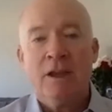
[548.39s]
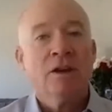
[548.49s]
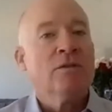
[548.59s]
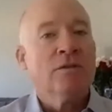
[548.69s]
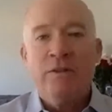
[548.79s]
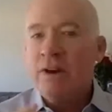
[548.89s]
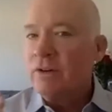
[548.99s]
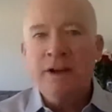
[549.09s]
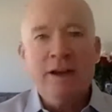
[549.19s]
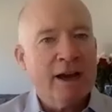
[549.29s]
very
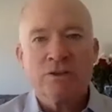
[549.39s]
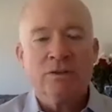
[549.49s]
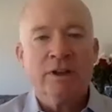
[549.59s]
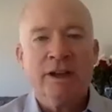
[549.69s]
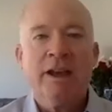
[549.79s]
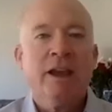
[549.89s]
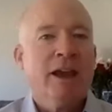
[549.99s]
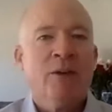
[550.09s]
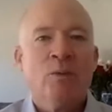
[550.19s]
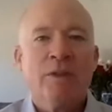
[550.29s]
naturally and
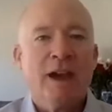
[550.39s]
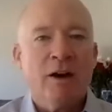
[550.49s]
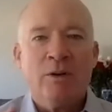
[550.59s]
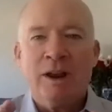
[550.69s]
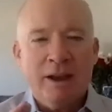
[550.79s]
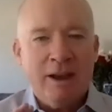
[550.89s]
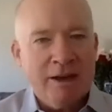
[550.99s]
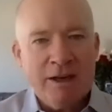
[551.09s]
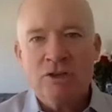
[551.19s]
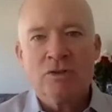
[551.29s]
without any
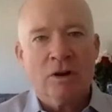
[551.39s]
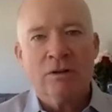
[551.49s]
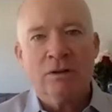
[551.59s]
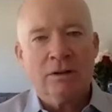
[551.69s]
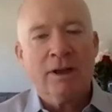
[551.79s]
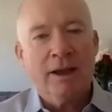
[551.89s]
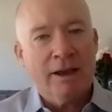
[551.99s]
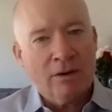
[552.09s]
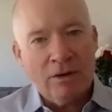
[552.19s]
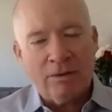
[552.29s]
struggle at
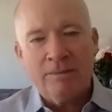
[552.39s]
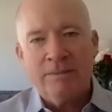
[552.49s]
all.